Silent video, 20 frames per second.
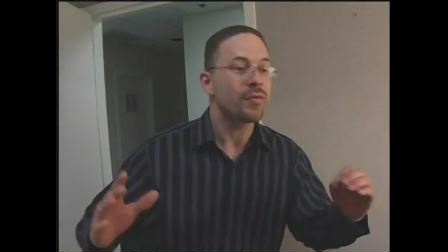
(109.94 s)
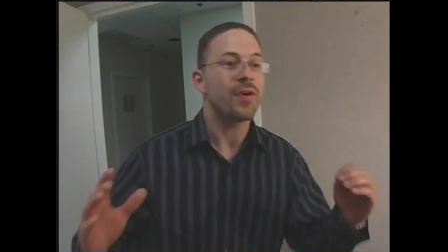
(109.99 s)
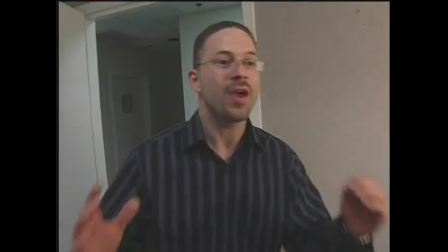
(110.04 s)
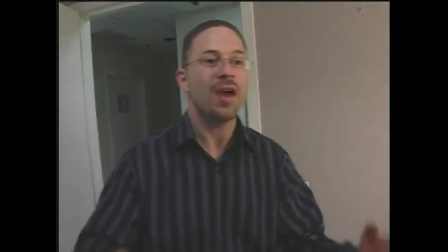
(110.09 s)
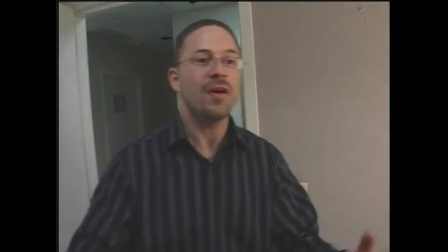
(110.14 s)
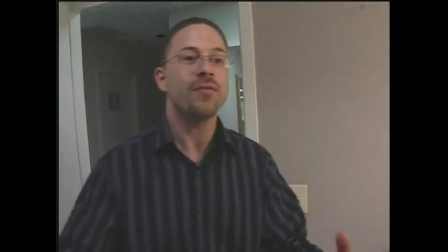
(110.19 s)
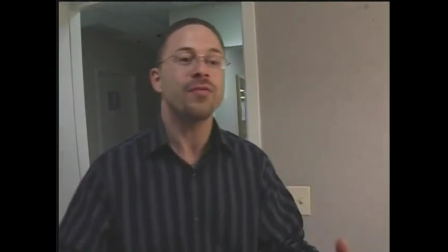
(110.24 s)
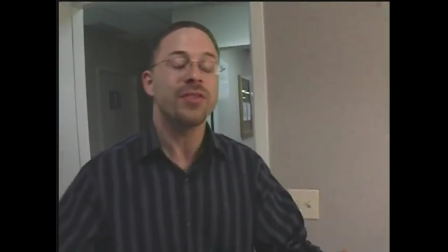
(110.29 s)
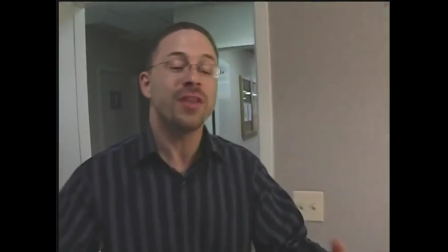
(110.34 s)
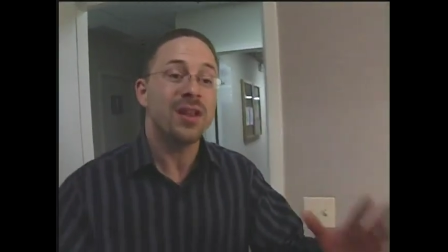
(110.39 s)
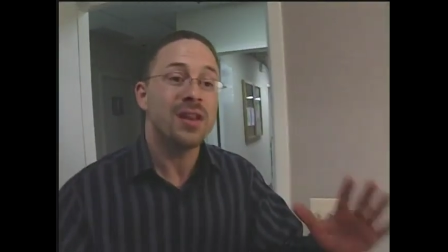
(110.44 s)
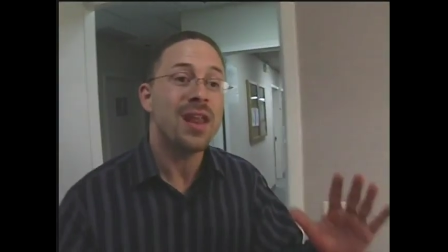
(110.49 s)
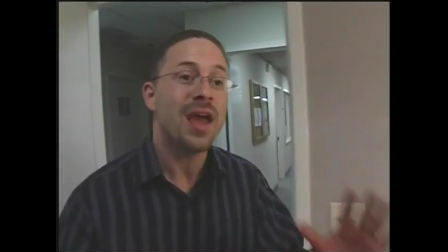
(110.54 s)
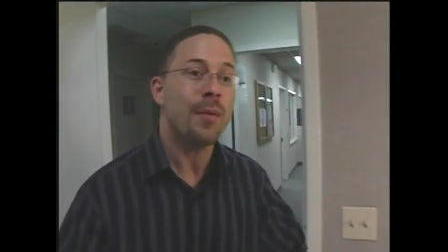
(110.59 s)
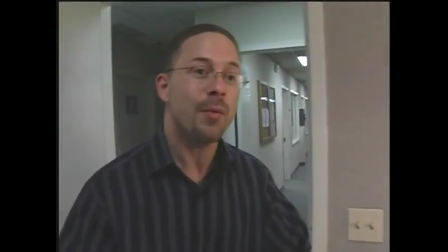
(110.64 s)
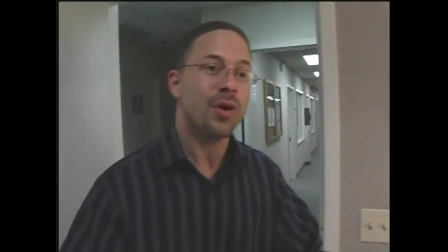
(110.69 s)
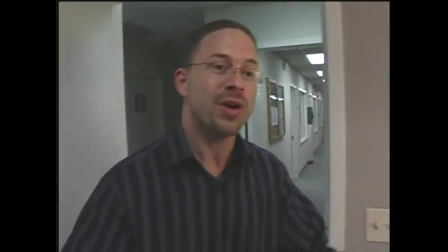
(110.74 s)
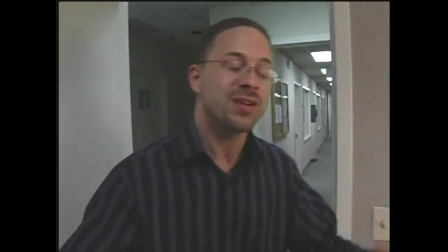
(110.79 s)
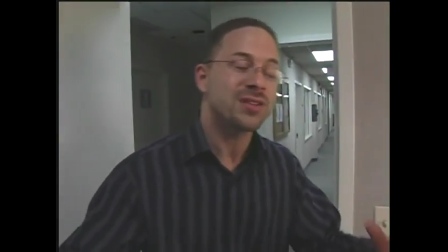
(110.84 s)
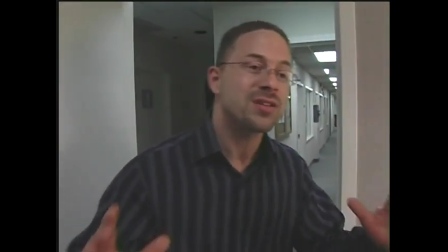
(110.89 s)
Kev the
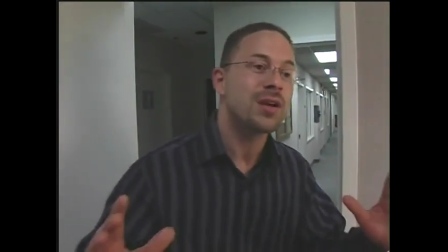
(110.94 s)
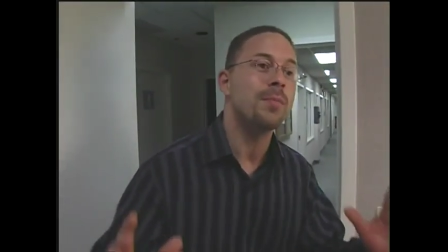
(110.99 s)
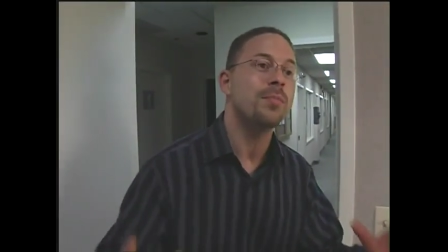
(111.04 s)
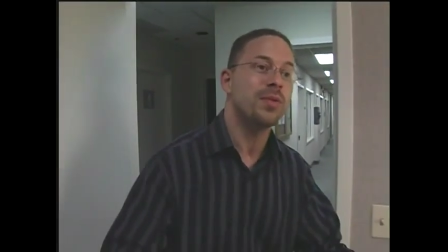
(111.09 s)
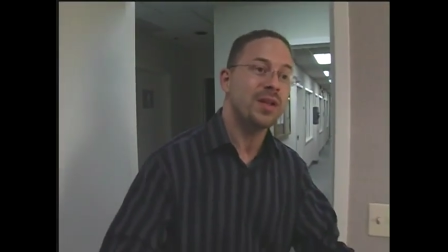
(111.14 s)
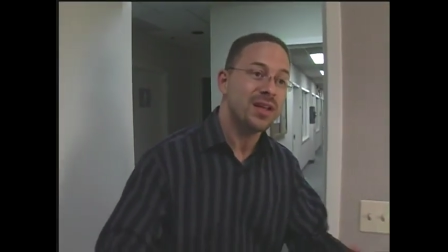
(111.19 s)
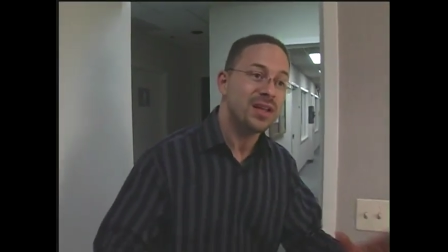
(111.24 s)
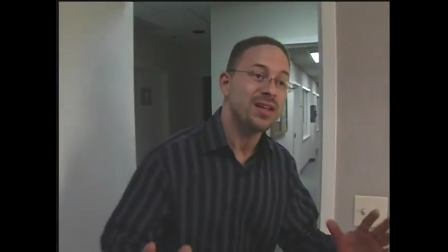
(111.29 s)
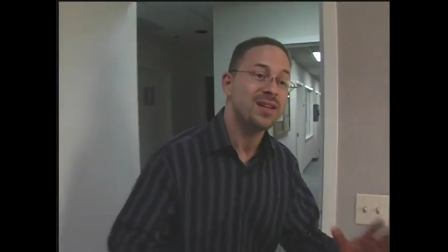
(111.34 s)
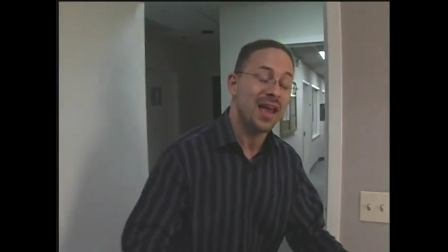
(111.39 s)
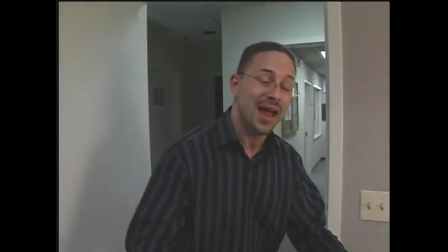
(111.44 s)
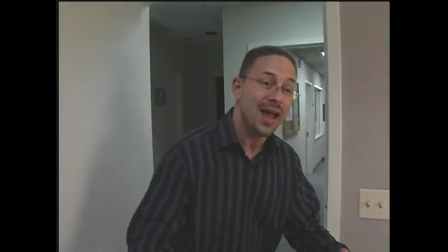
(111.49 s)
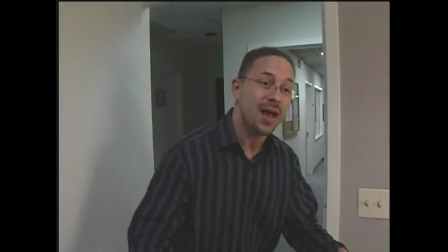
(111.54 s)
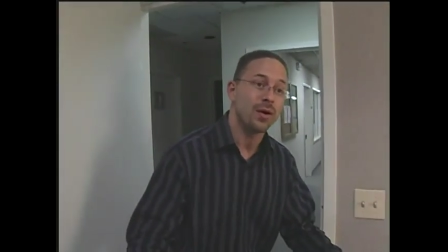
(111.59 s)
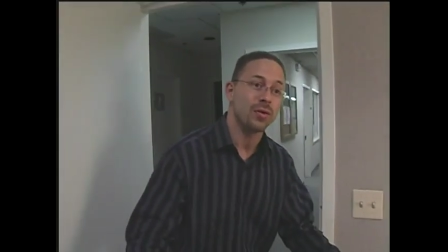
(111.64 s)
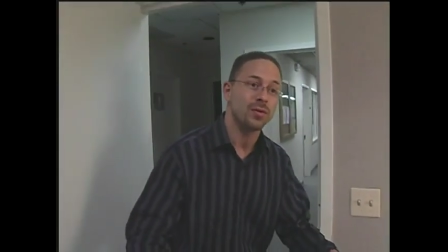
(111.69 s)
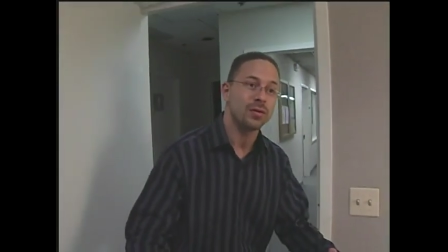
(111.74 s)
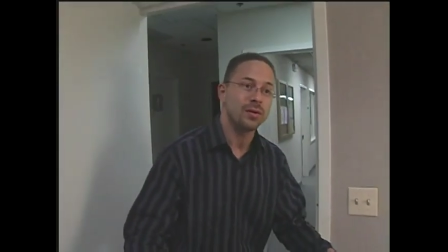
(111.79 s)
network is completely down. Sure?